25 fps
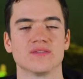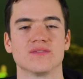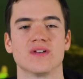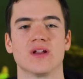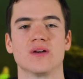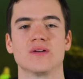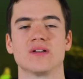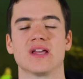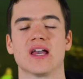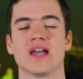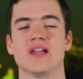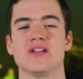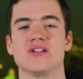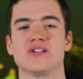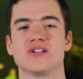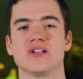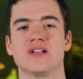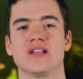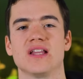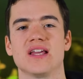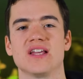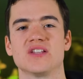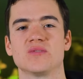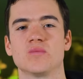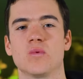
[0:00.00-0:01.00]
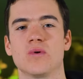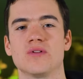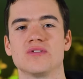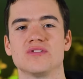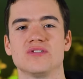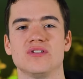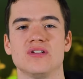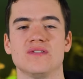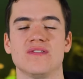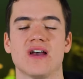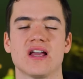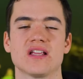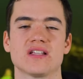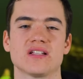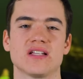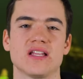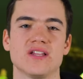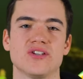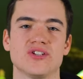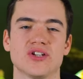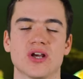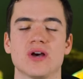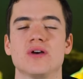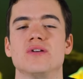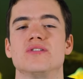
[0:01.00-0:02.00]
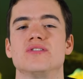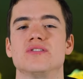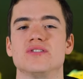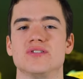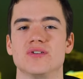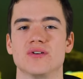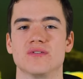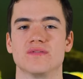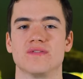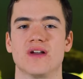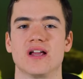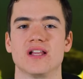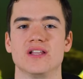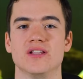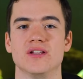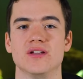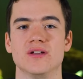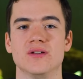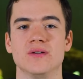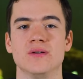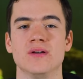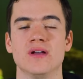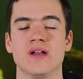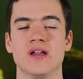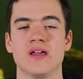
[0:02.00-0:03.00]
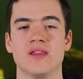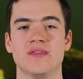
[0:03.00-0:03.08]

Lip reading: of location is once you've actually chosen your venue,